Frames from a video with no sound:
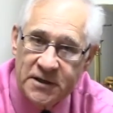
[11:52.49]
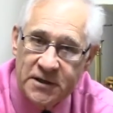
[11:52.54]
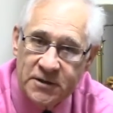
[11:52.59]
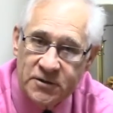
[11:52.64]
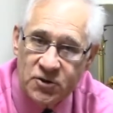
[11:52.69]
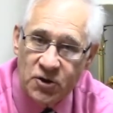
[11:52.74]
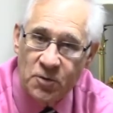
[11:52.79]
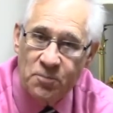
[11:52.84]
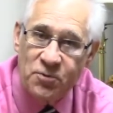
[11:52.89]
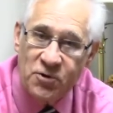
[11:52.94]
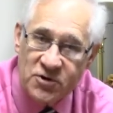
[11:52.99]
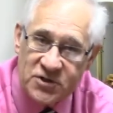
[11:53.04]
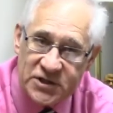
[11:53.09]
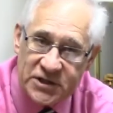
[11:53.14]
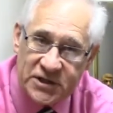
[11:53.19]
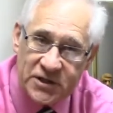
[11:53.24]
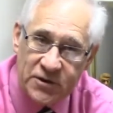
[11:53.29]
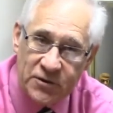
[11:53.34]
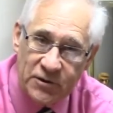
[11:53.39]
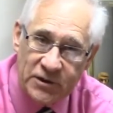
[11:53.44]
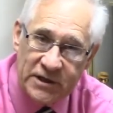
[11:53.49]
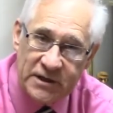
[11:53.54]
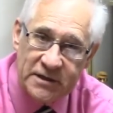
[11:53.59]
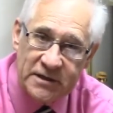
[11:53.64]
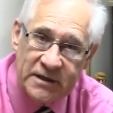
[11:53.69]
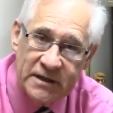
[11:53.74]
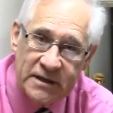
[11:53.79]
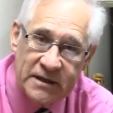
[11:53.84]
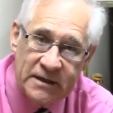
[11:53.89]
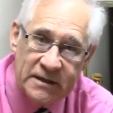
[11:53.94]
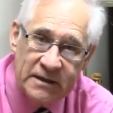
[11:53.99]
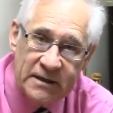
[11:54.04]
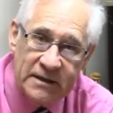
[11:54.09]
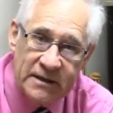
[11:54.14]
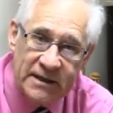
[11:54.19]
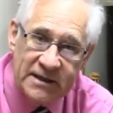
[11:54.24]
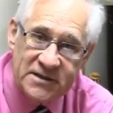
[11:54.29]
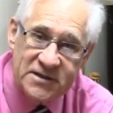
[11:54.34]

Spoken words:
to a persecuted and